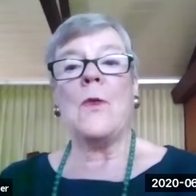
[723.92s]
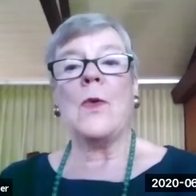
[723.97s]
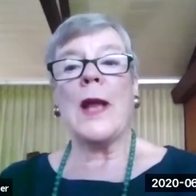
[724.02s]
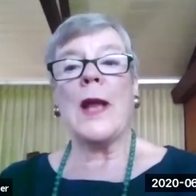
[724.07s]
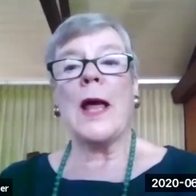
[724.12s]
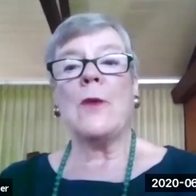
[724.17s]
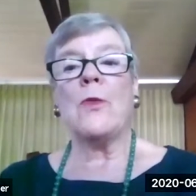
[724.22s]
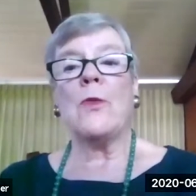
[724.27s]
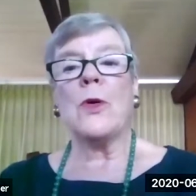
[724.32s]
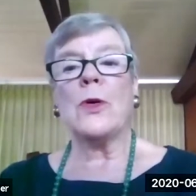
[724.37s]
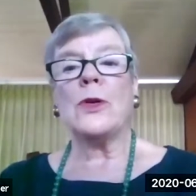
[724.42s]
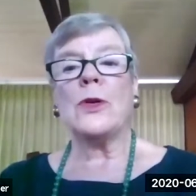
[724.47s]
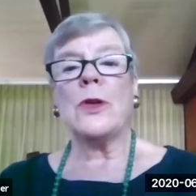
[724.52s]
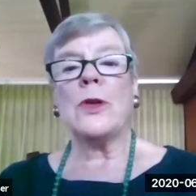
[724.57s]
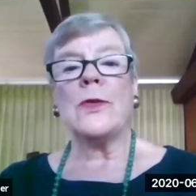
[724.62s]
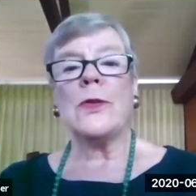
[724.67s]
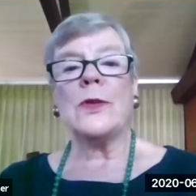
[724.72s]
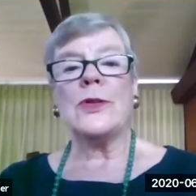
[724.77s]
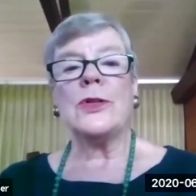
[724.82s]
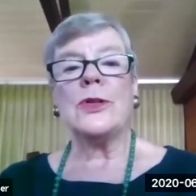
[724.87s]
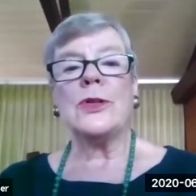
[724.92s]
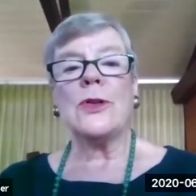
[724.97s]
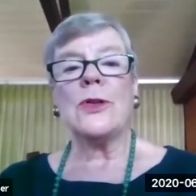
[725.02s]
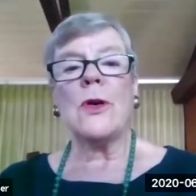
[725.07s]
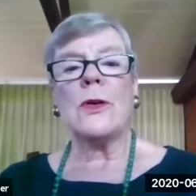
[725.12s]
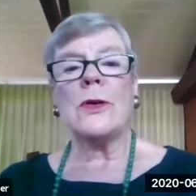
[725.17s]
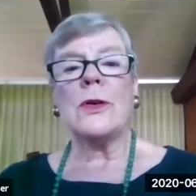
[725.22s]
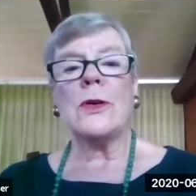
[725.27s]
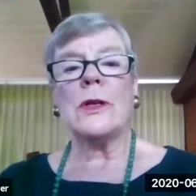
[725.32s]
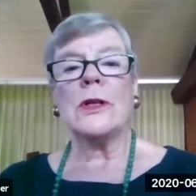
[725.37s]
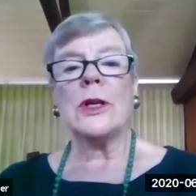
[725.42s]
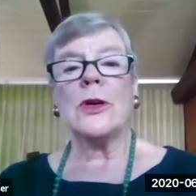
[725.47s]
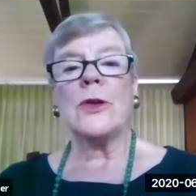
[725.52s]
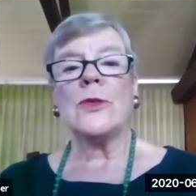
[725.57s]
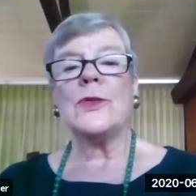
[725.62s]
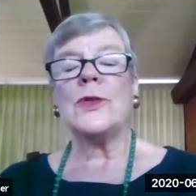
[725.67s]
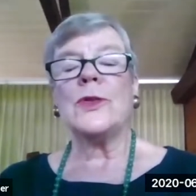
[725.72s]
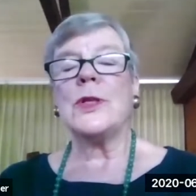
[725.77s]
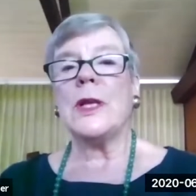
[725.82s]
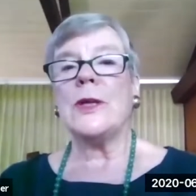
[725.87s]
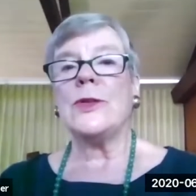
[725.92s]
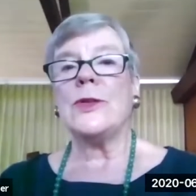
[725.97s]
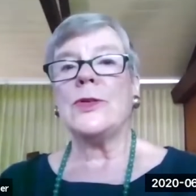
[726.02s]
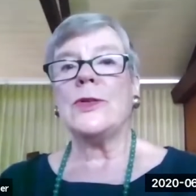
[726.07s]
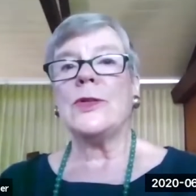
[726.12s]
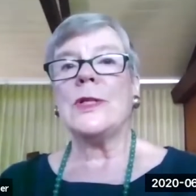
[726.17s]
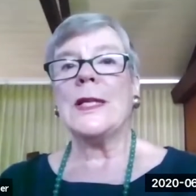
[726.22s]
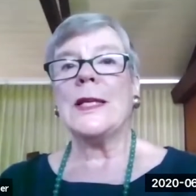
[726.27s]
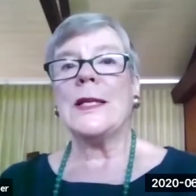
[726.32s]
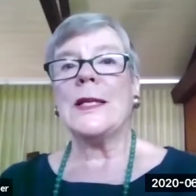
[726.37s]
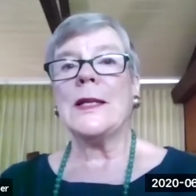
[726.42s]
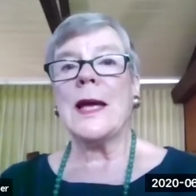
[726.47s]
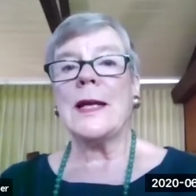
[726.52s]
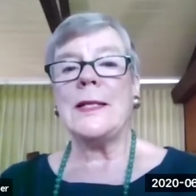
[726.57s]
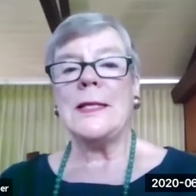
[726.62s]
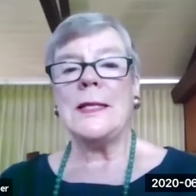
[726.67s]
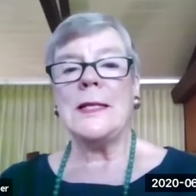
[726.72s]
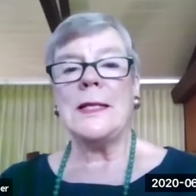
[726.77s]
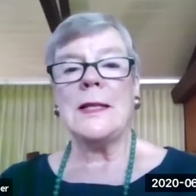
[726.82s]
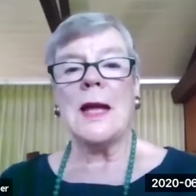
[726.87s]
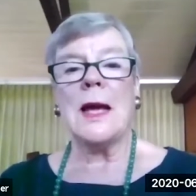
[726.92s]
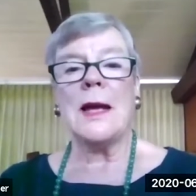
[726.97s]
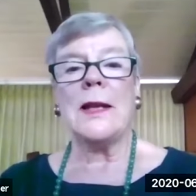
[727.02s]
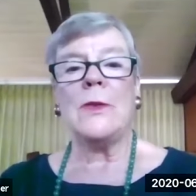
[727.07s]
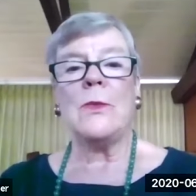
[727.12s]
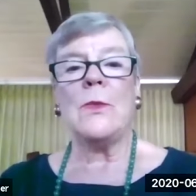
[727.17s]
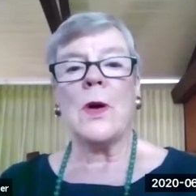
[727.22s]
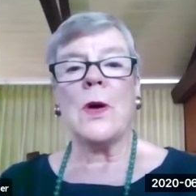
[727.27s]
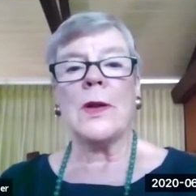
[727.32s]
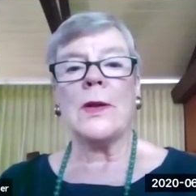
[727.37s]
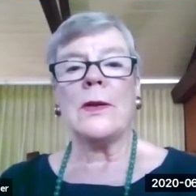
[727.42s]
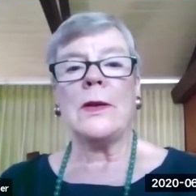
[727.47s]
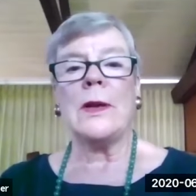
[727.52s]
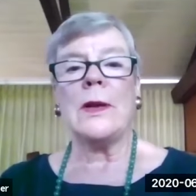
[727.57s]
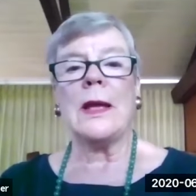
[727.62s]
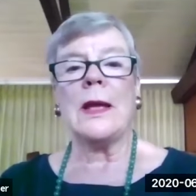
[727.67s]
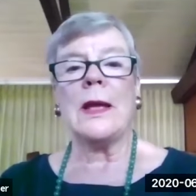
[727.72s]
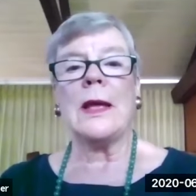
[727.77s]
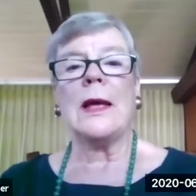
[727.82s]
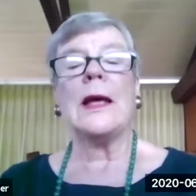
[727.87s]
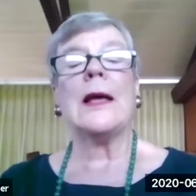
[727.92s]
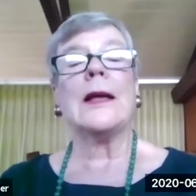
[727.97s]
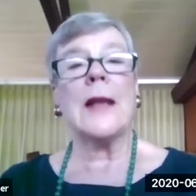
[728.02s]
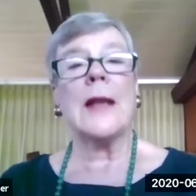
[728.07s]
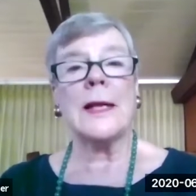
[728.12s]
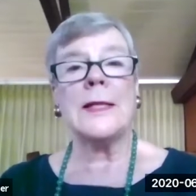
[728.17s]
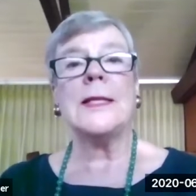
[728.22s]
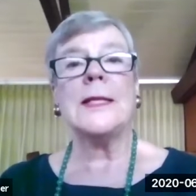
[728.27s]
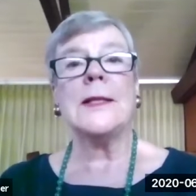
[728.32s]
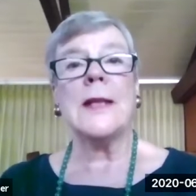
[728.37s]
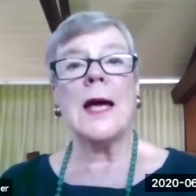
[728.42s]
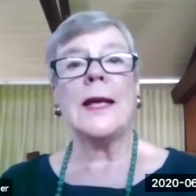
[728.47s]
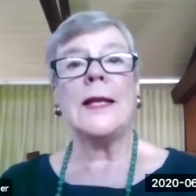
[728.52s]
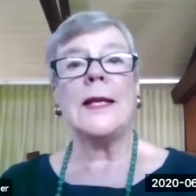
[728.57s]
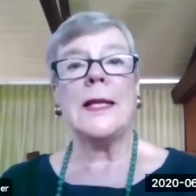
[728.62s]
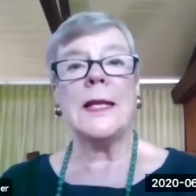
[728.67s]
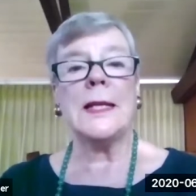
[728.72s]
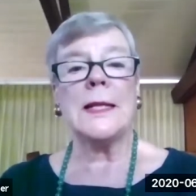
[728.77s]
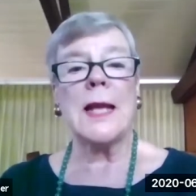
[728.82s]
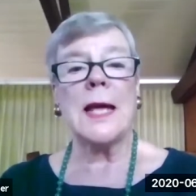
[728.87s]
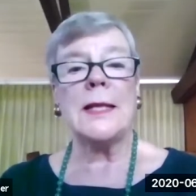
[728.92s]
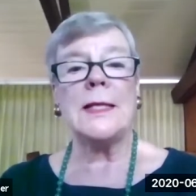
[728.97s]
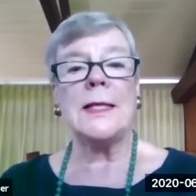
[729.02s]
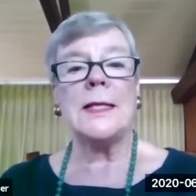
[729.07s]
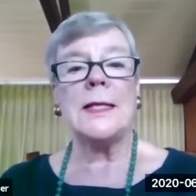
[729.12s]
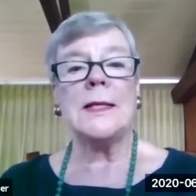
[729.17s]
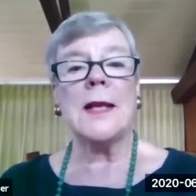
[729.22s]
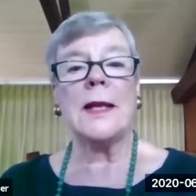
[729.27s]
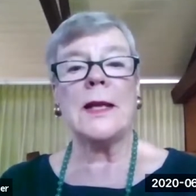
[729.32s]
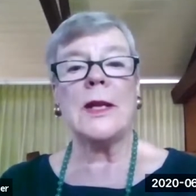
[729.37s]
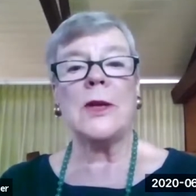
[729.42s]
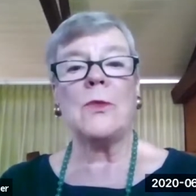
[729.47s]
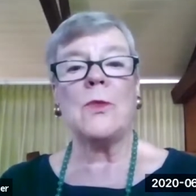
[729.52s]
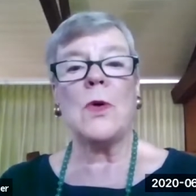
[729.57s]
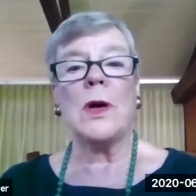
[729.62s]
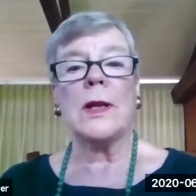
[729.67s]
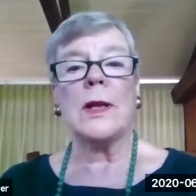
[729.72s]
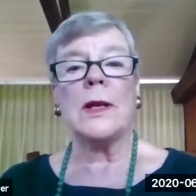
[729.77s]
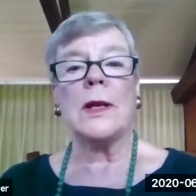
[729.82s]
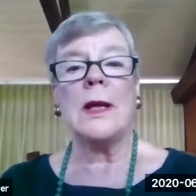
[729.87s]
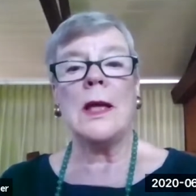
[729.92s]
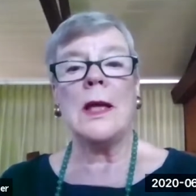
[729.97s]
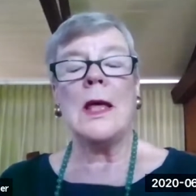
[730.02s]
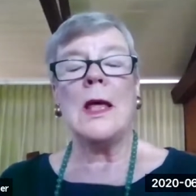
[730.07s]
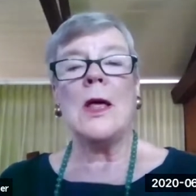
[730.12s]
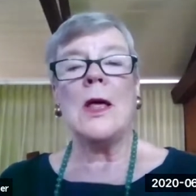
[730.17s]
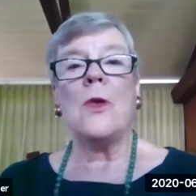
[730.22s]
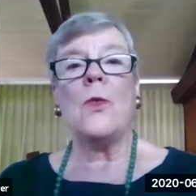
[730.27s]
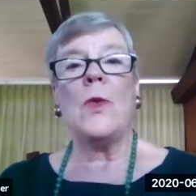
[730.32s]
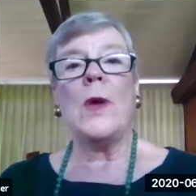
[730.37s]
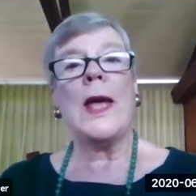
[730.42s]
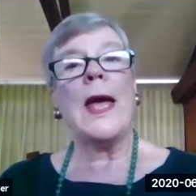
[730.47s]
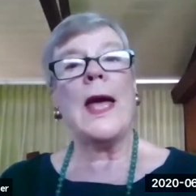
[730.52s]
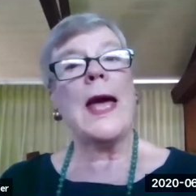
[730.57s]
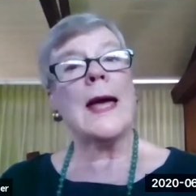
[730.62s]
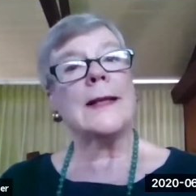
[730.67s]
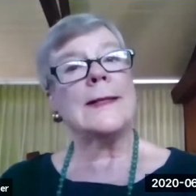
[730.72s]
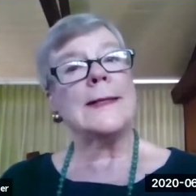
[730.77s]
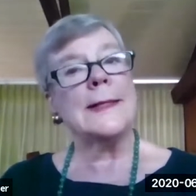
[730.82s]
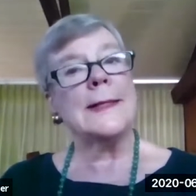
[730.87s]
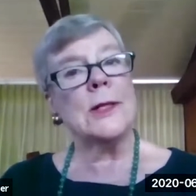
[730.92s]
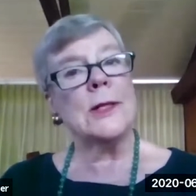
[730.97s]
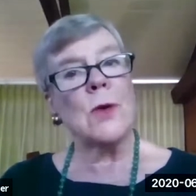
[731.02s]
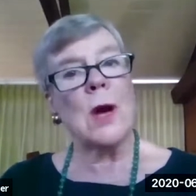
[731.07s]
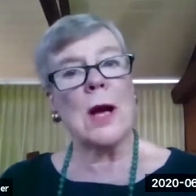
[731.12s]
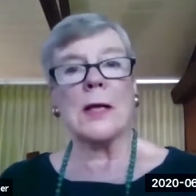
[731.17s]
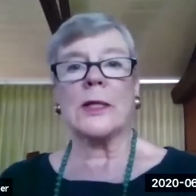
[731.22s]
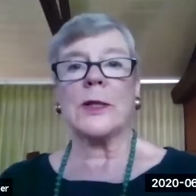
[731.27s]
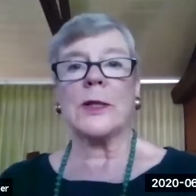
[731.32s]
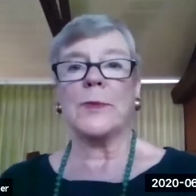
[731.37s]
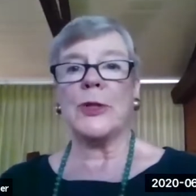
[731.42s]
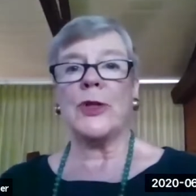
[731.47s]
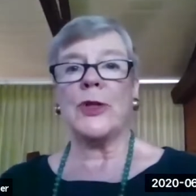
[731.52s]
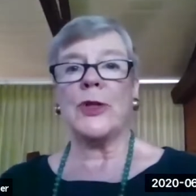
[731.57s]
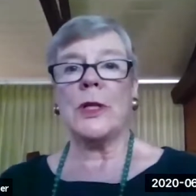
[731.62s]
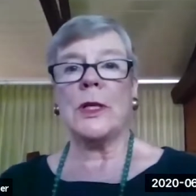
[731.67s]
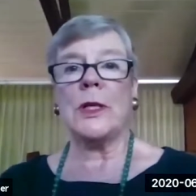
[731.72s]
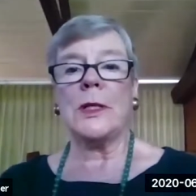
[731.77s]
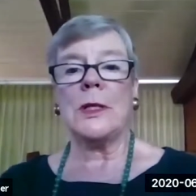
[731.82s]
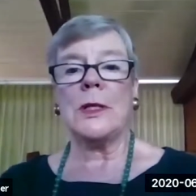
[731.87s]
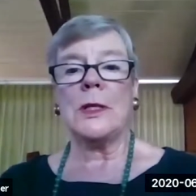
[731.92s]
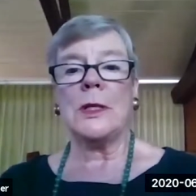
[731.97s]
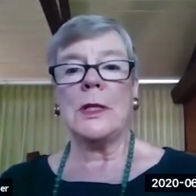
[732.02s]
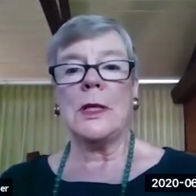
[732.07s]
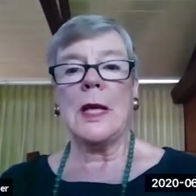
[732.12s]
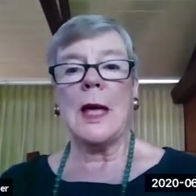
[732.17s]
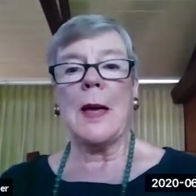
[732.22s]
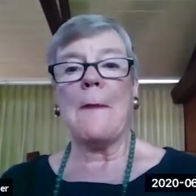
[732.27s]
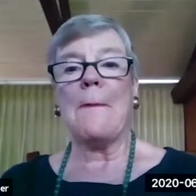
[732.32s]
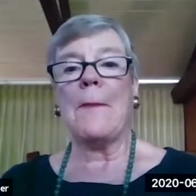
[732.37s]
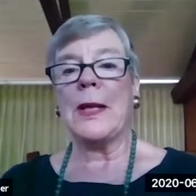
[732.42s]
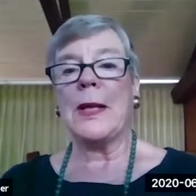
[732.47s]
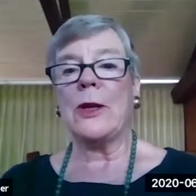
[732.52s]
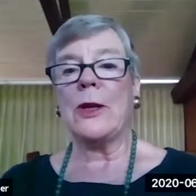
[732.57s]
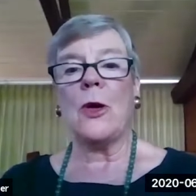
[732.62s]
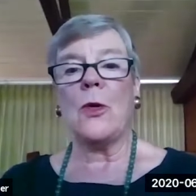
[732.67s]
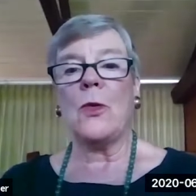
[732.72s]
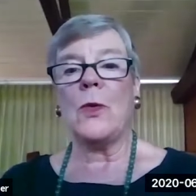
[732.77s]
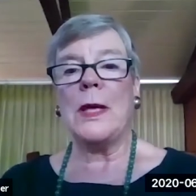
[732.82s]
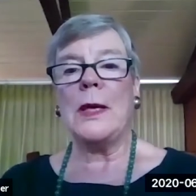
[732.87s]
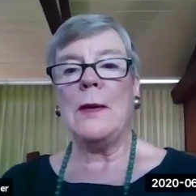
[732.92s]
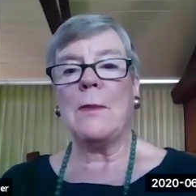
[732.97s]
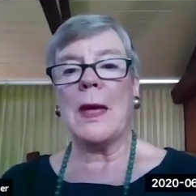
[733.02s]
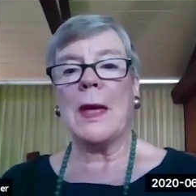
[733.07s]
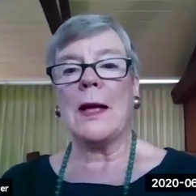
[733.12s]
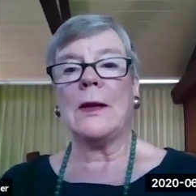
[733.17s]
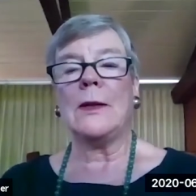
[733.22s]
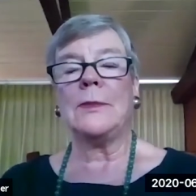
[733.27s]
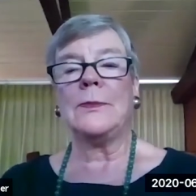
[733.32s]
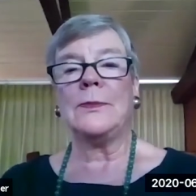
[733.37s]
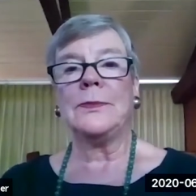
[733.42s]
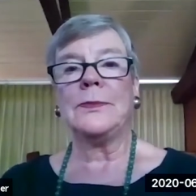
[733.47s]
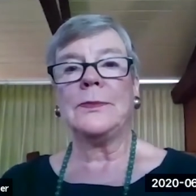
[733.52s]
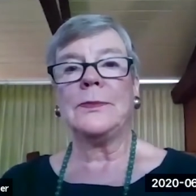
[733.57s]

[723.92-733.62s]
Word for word: when I worked on the START negotiations in 1991, uh, 1990 and 1991, we had Xerox machines, but no email.